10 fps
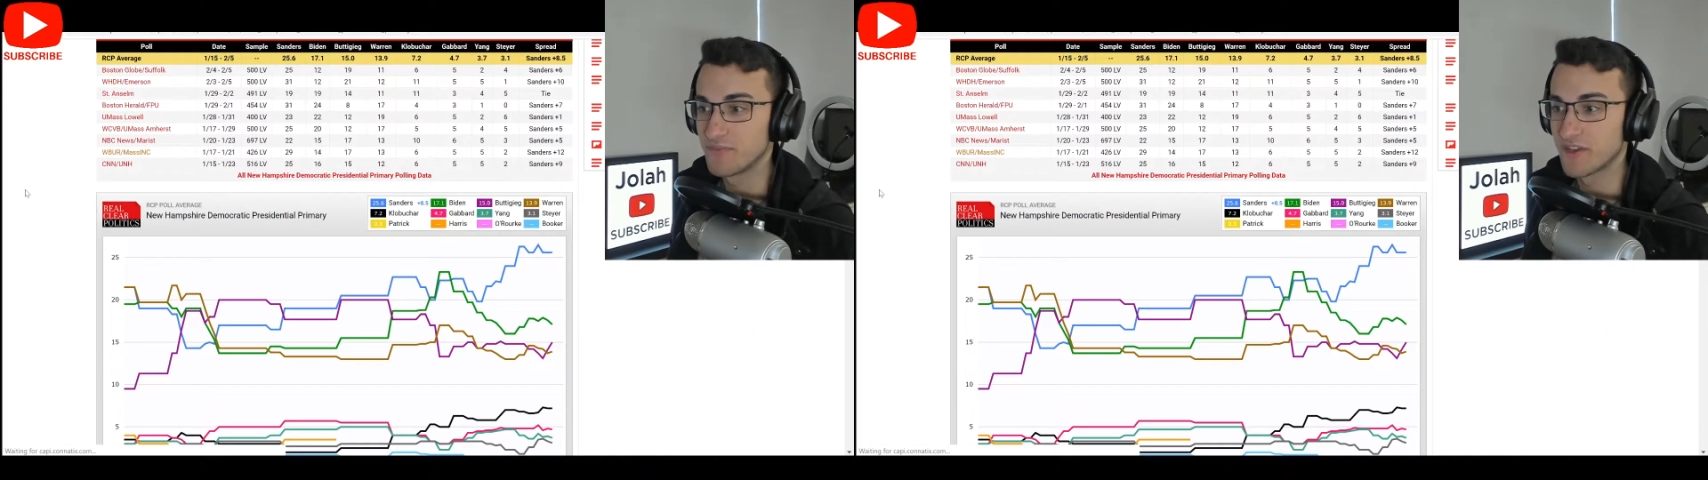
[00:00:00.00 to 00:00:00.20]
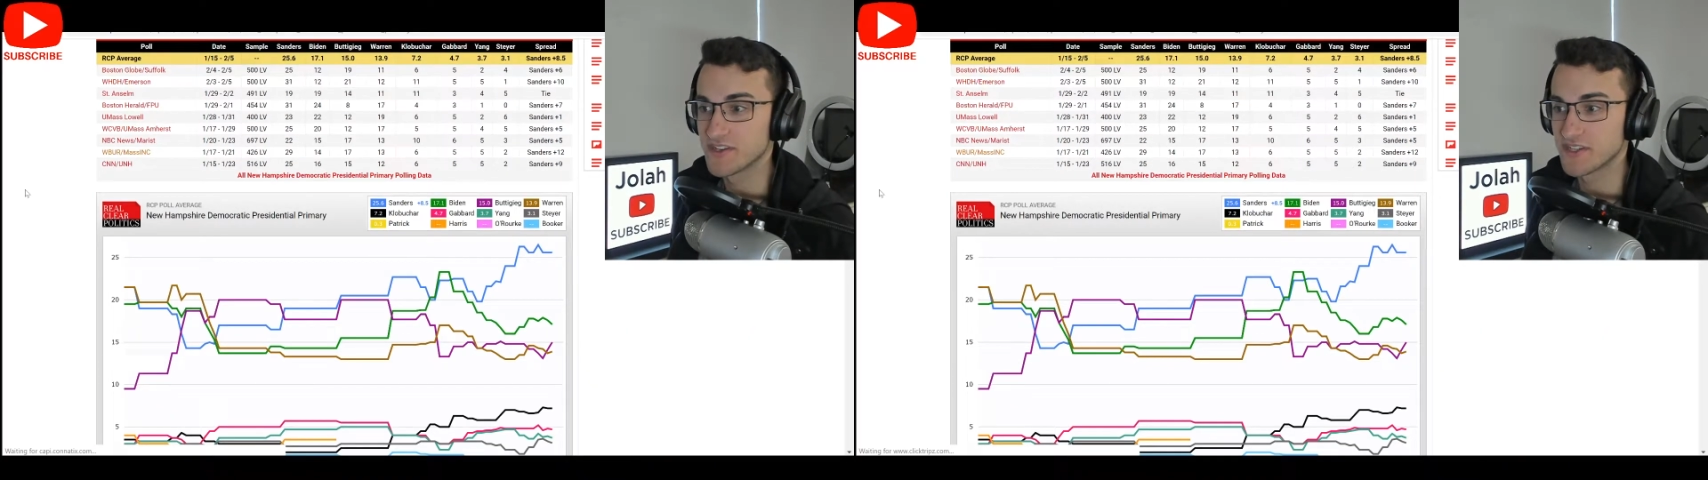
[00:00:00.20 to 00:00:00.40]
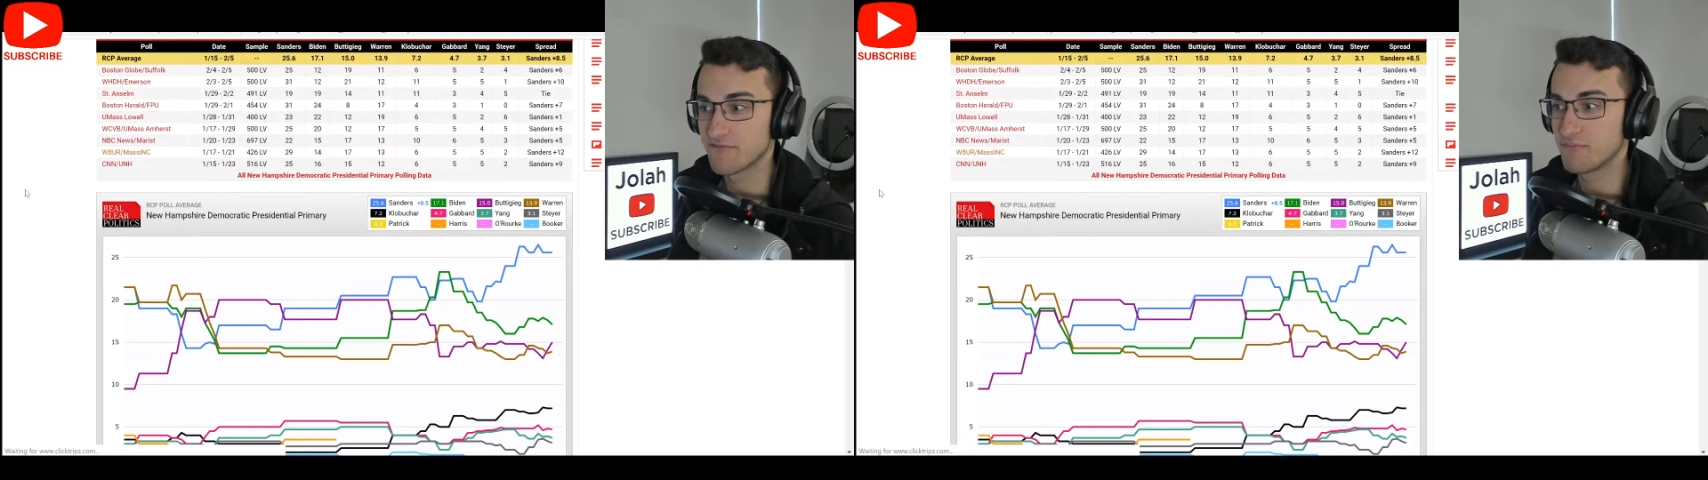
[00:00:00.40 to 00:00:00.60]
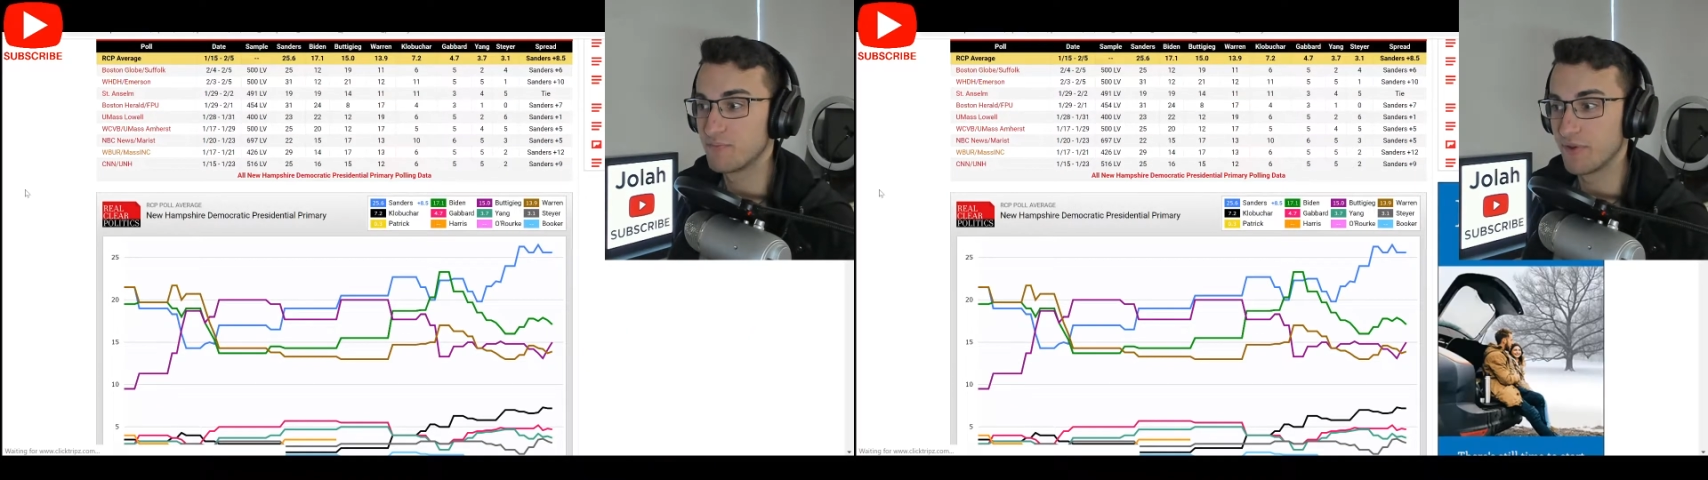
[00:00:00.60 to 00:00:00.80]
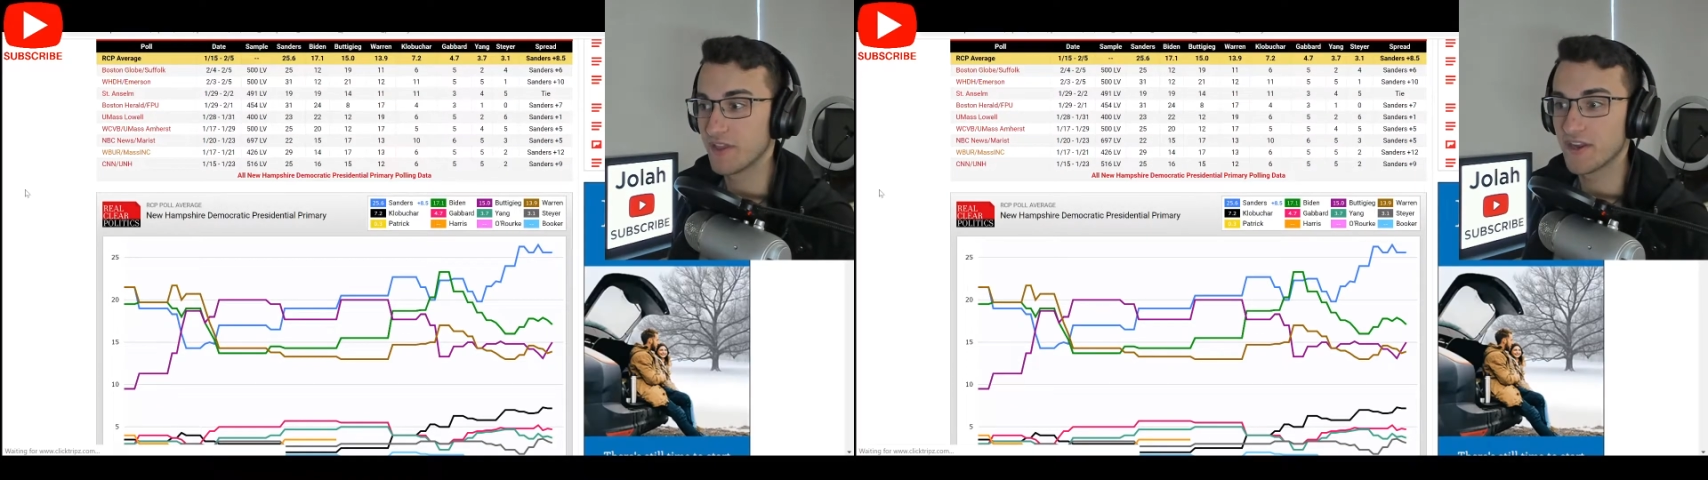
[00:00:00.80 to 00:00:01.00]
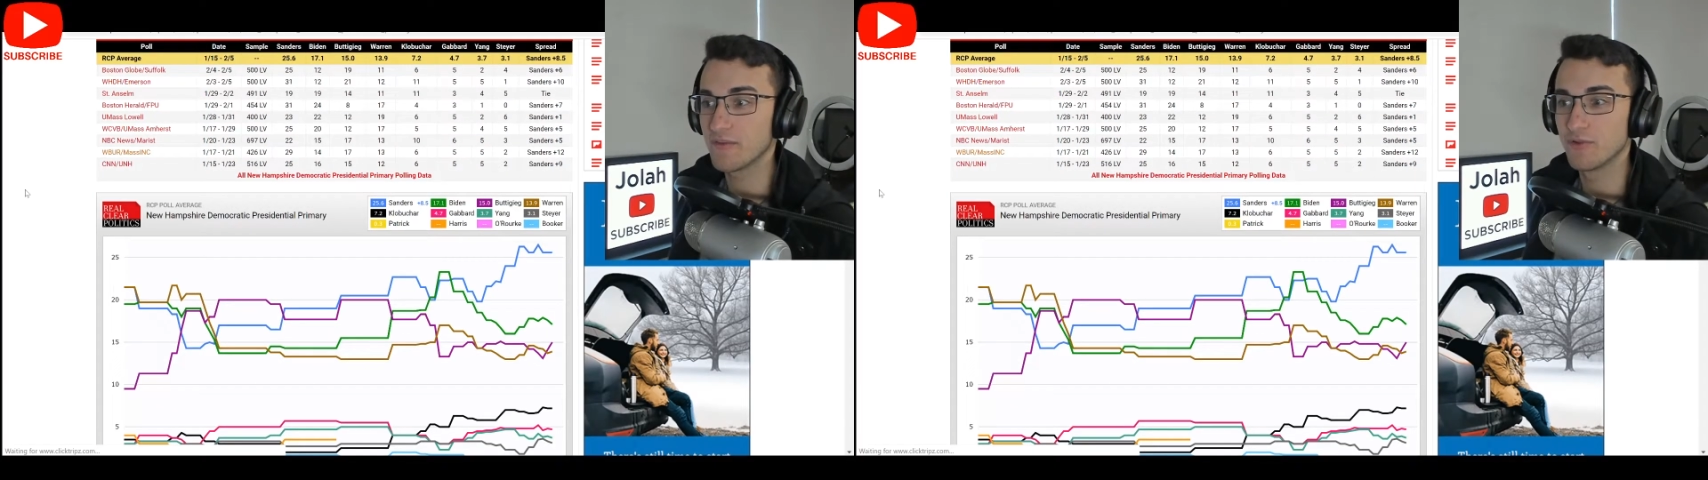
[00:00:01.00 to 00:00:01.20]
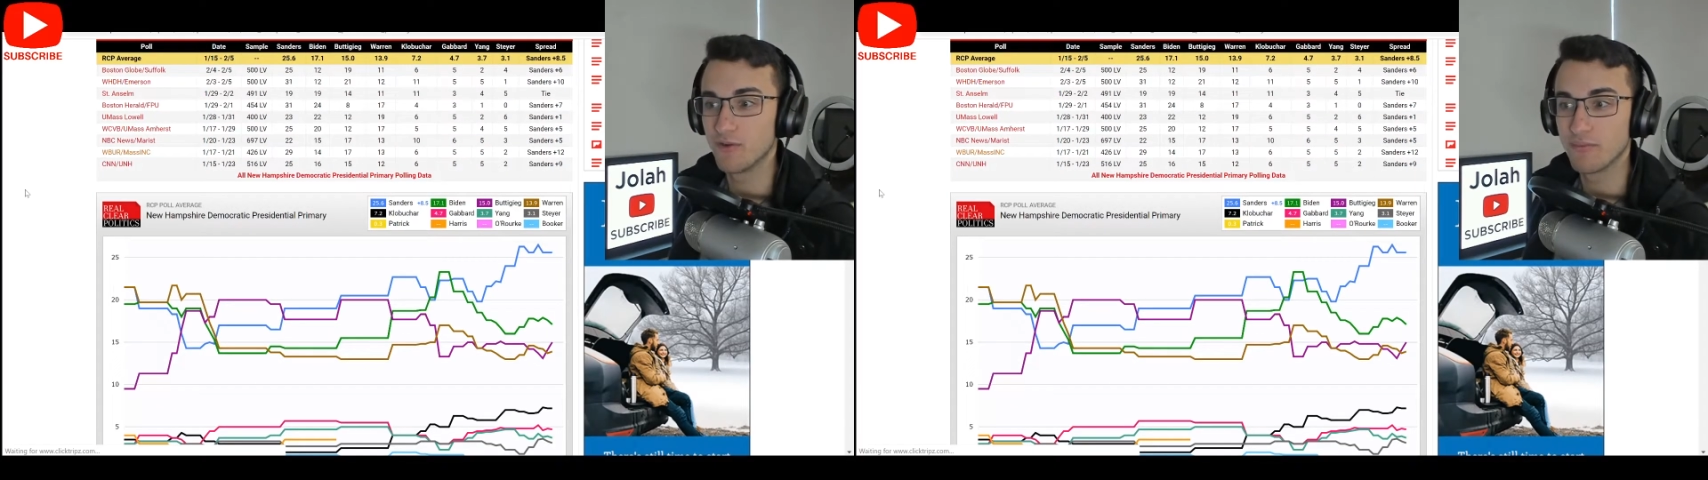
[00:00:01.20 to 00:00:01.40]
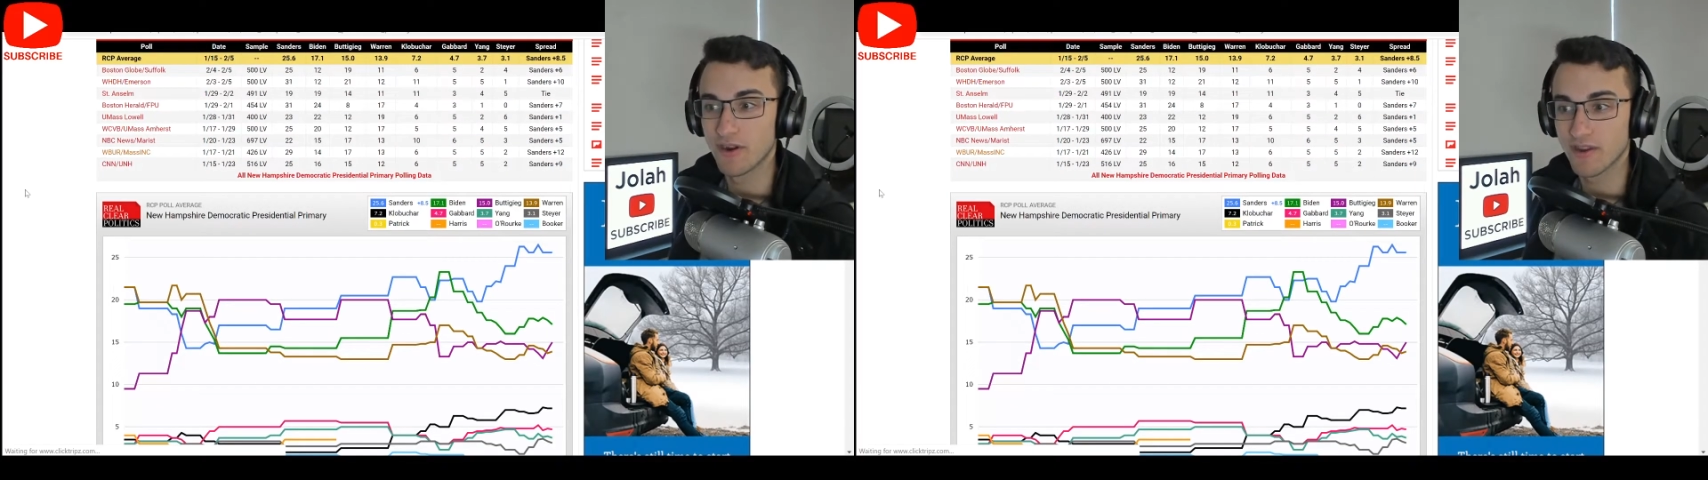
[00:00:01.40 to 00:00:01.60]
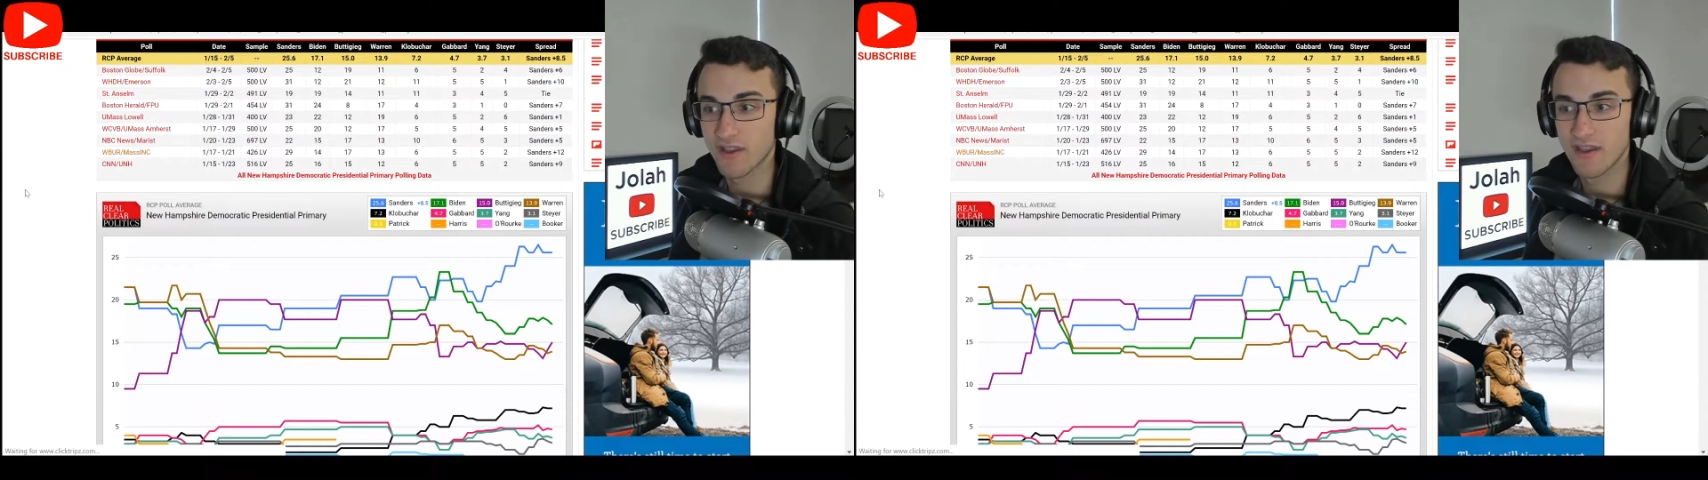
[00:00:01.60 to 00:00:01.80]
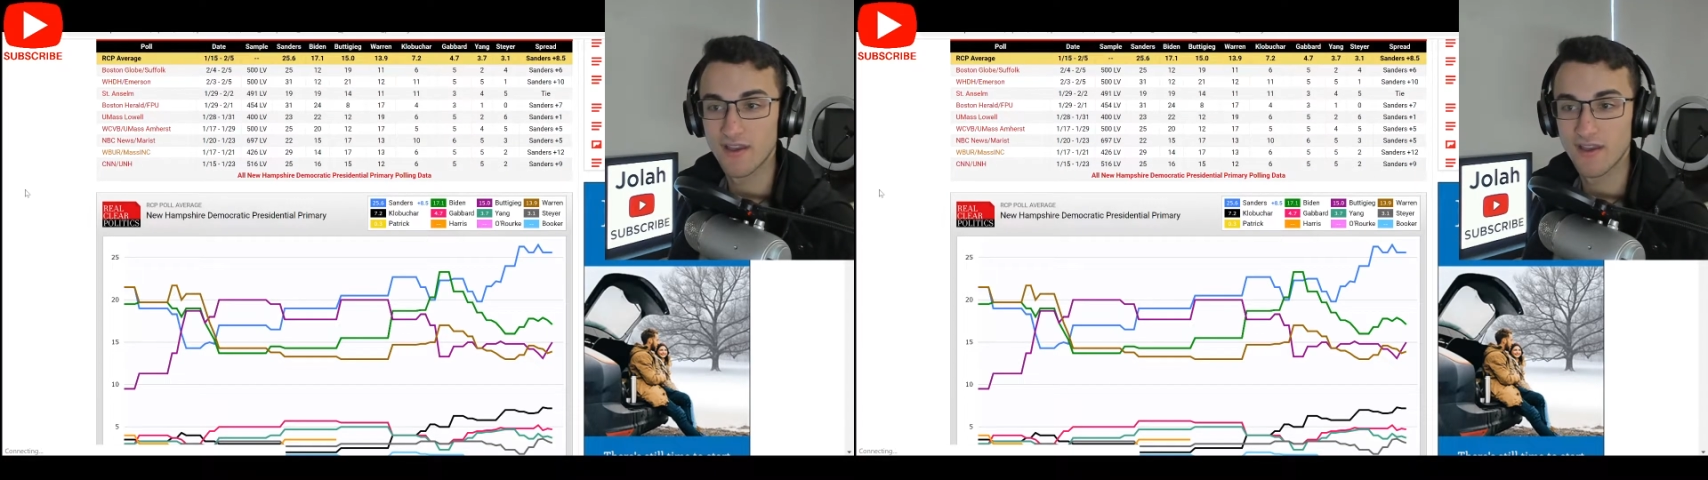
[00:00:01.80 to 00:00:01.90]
Because if billionaire Bloomberg